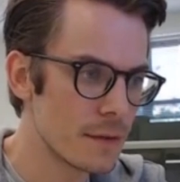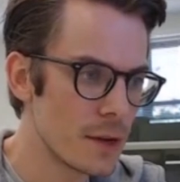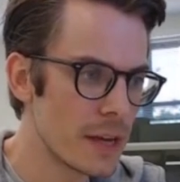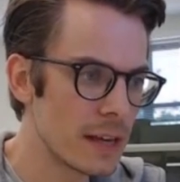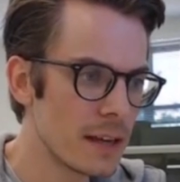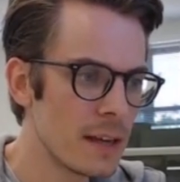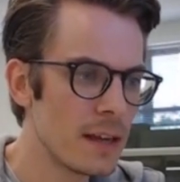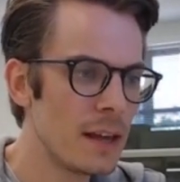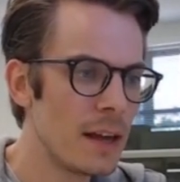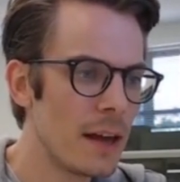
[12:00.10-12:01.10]
the viewing.
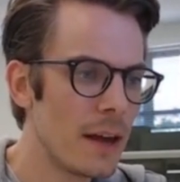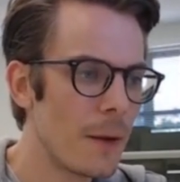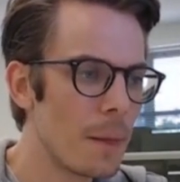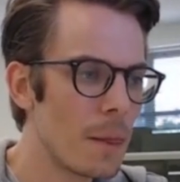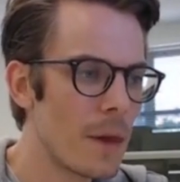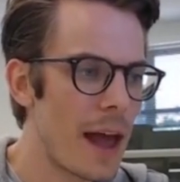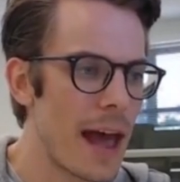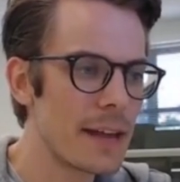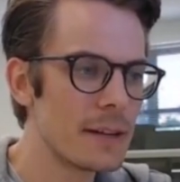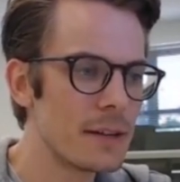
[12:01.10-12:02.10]

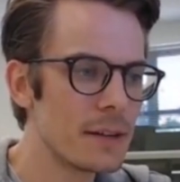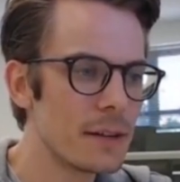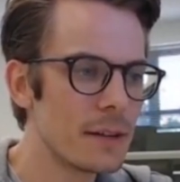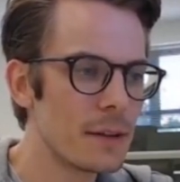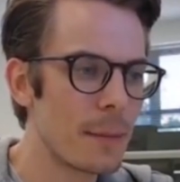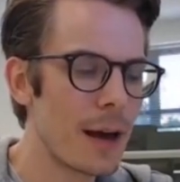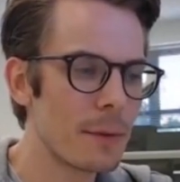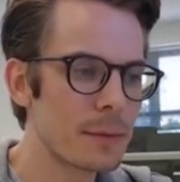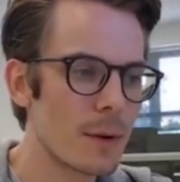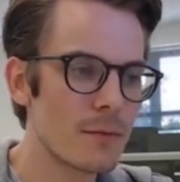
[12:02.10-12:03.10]
And the Power
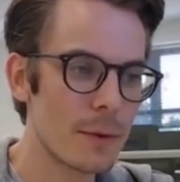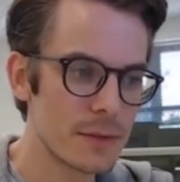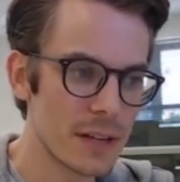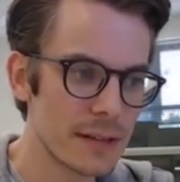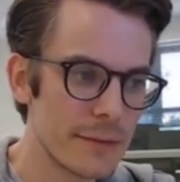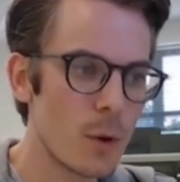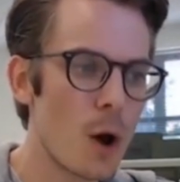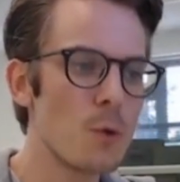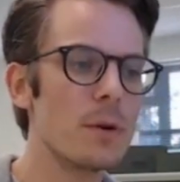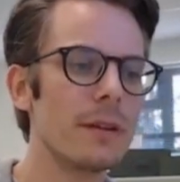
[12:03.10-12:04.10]
Bespoke representative will
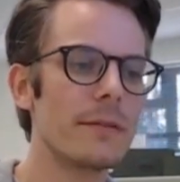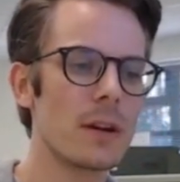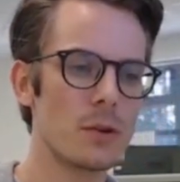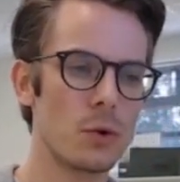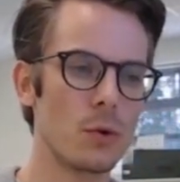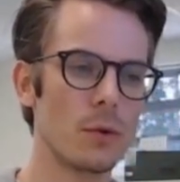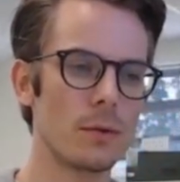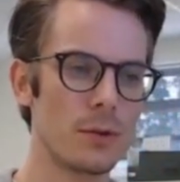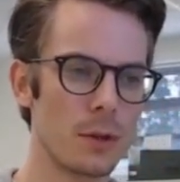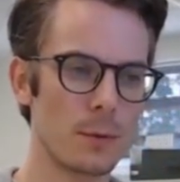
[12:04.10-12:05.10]
open the front
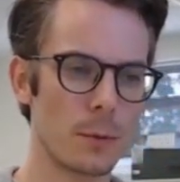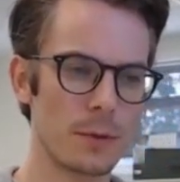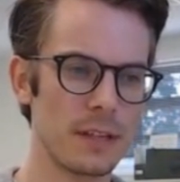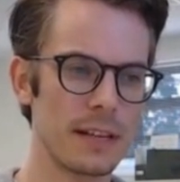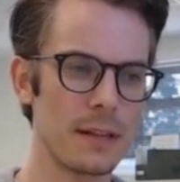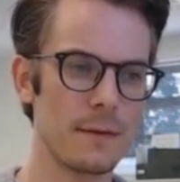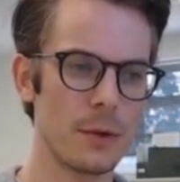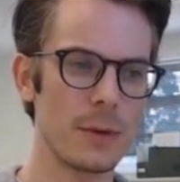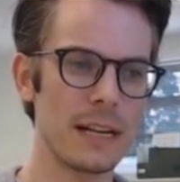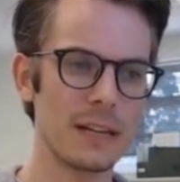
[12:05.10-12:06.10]
door to the property to let the
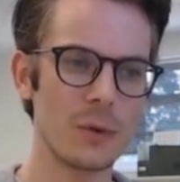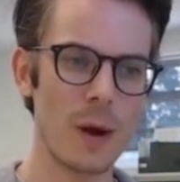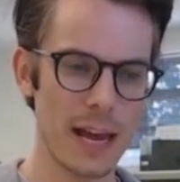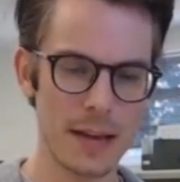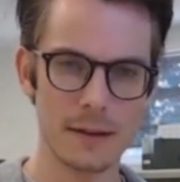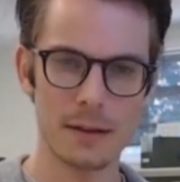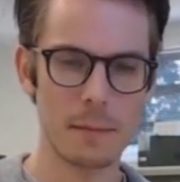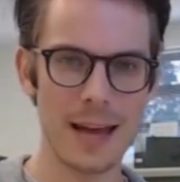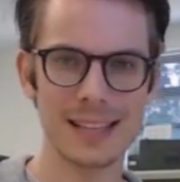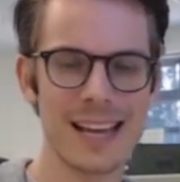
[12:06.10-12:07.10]
viewer lead the way,
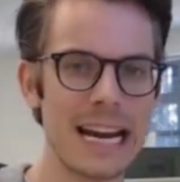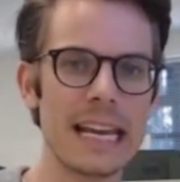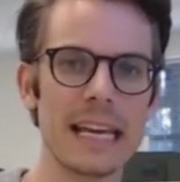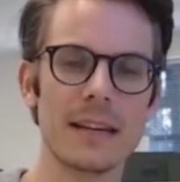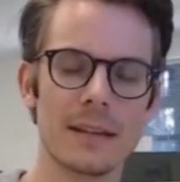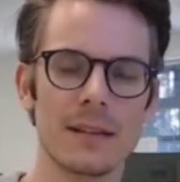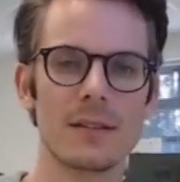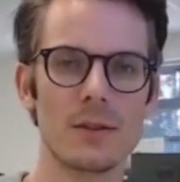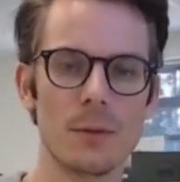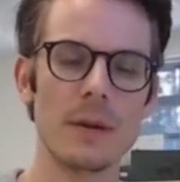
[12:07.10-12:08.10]
maintaining
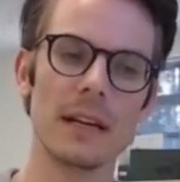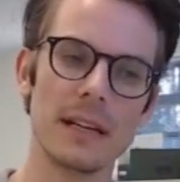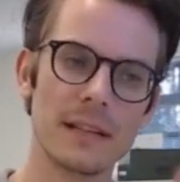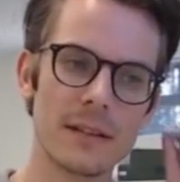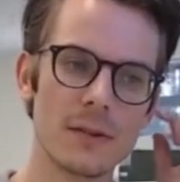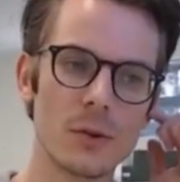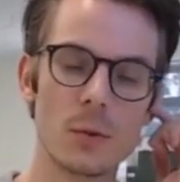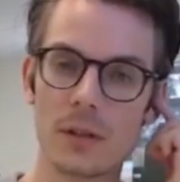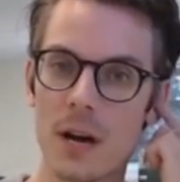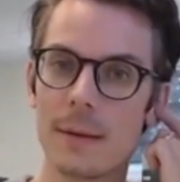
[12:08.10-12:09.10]
2 meter distance at
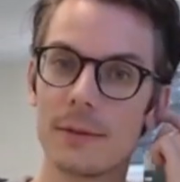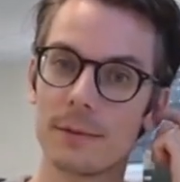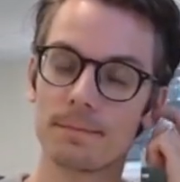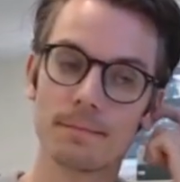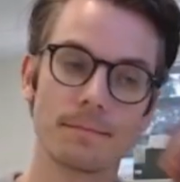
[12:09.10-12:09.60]
all times.